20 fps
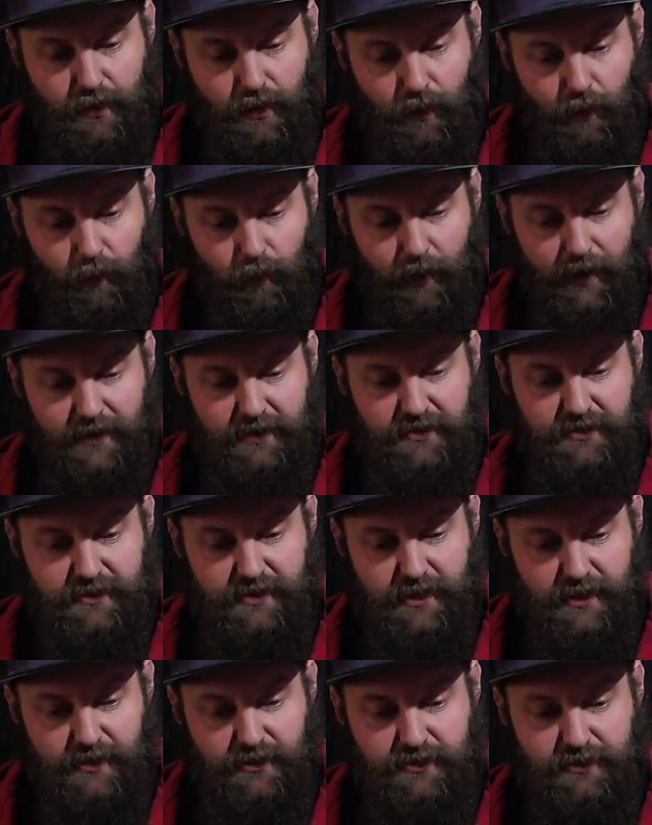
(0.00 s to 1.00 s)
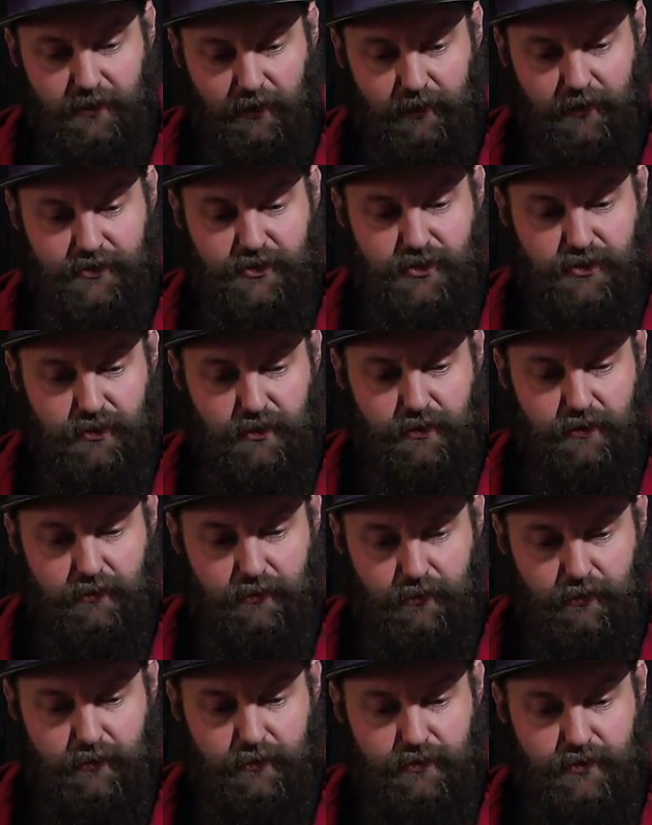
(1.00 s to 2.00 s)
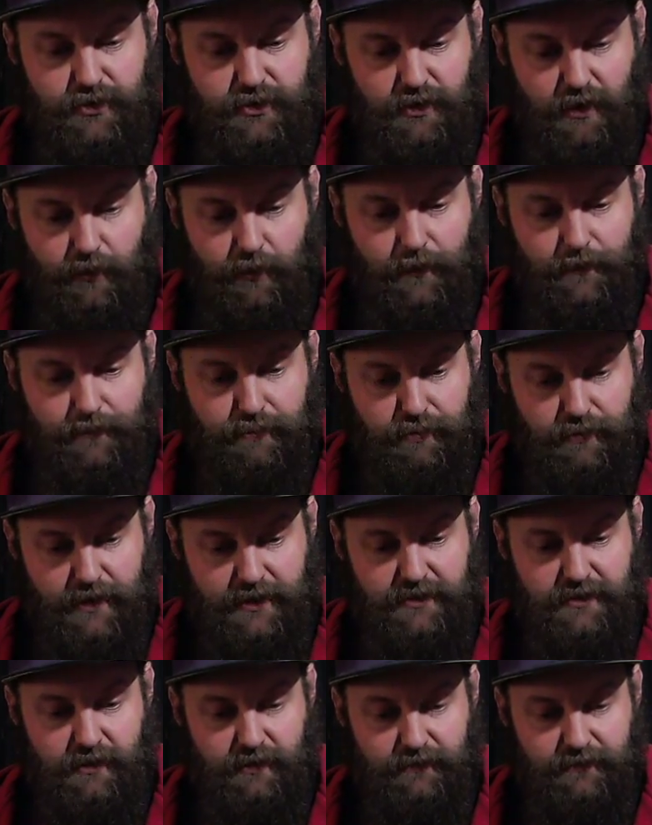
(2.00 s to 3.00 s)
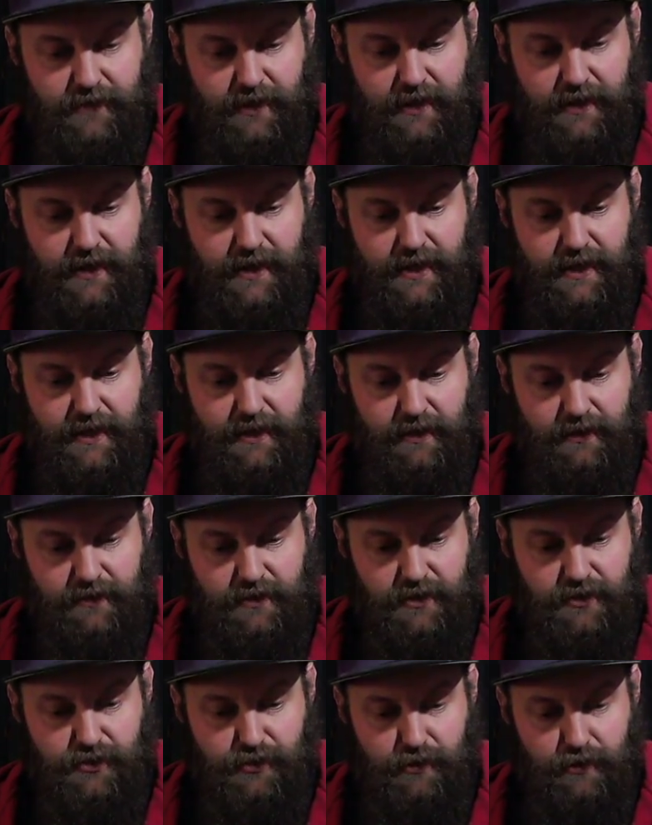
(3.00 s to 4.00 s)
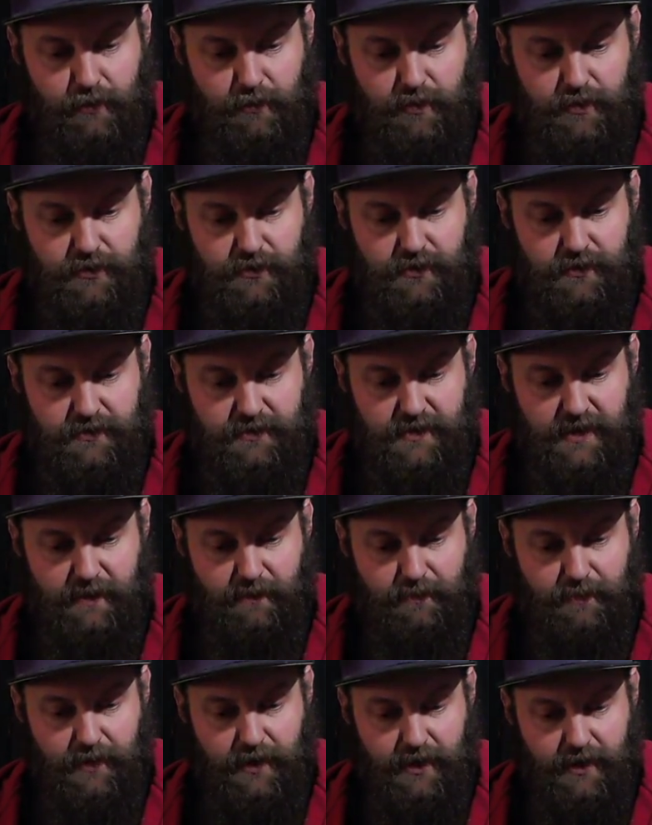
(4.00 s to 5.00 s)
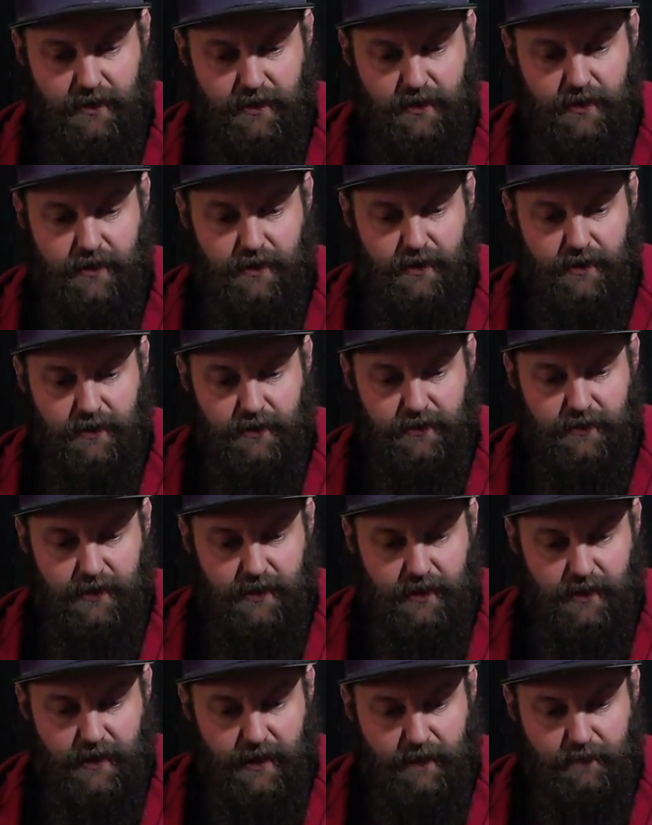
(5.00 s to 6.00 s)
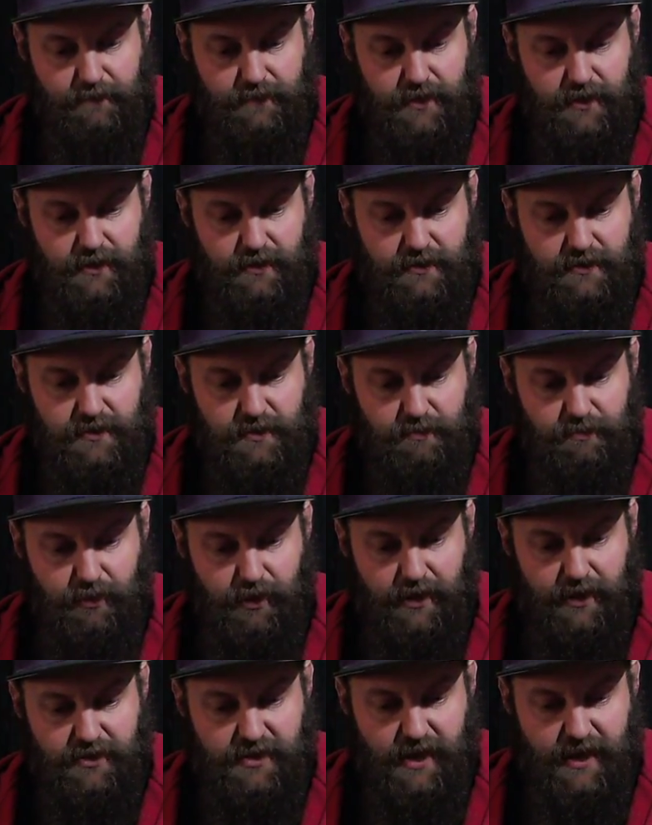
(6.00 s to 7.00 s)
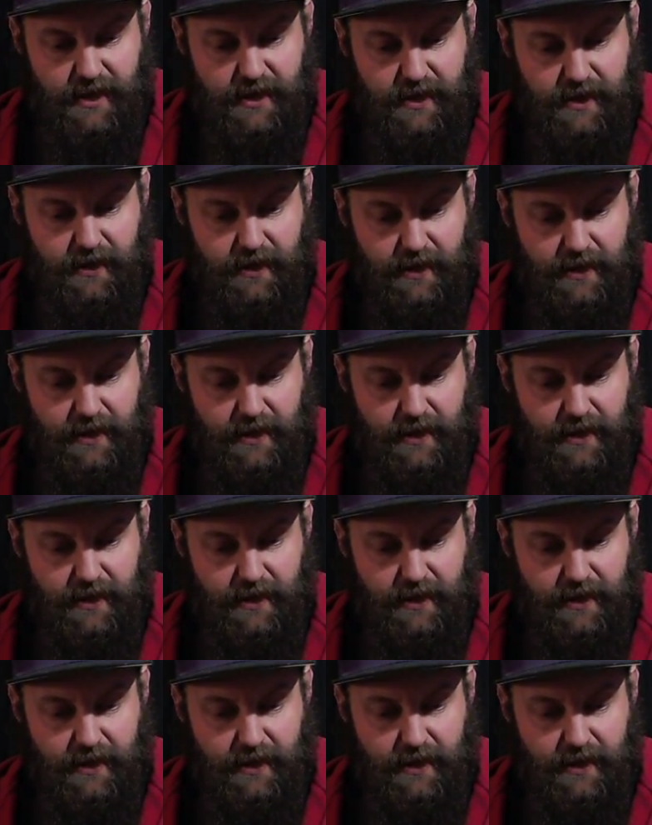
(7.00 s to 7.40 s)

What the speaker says: Once his solitude grew so oppressive that he determined to temper the emptiness by taking